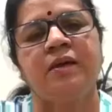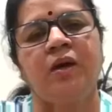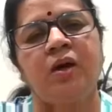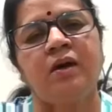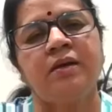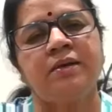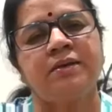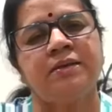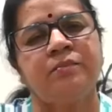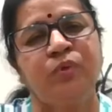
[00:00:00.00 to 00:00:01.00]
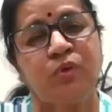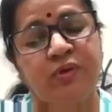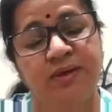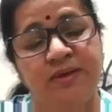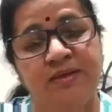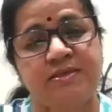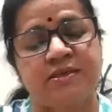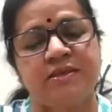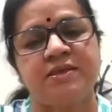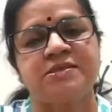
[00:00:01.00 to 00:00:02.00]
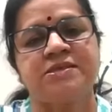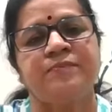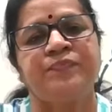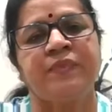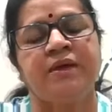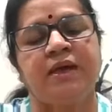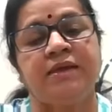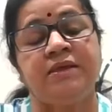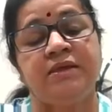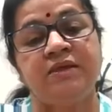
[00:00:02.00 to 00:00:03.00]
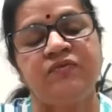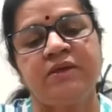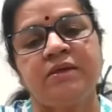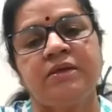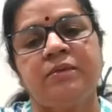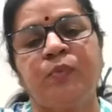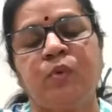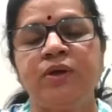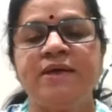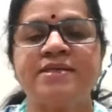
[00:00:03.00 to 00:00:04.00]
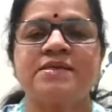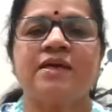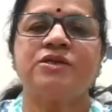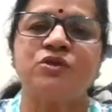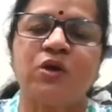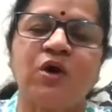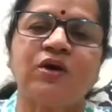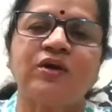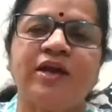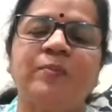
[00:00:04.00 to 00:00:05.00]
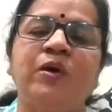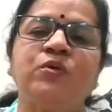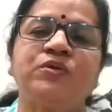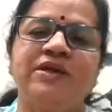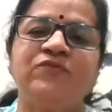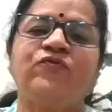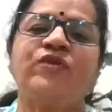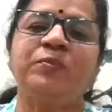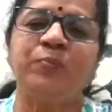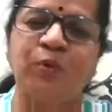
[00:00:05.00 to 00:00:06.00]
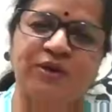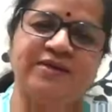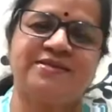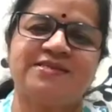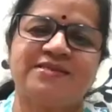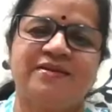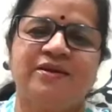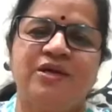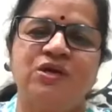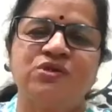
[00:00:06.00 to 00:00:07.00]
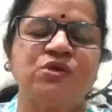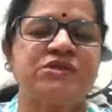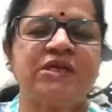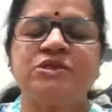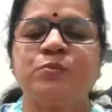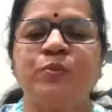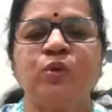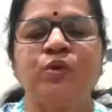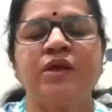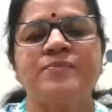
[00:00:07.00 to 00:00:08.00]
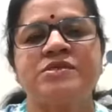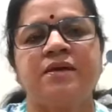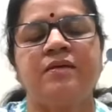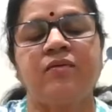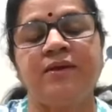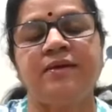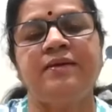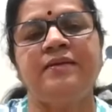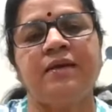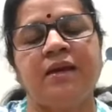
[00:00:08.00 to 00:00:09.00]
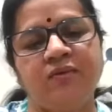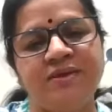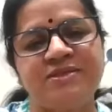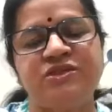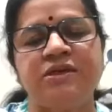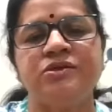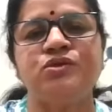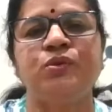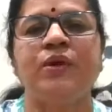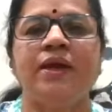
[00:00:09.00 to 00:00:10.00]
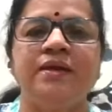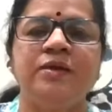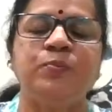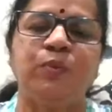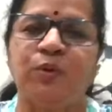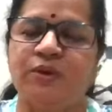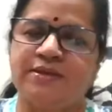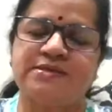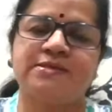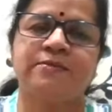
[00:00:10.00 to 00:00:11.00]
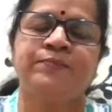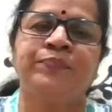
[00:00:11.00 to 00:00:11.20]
or book releases, and even poets can talk about different poets. So such programs are really enriching to any poets.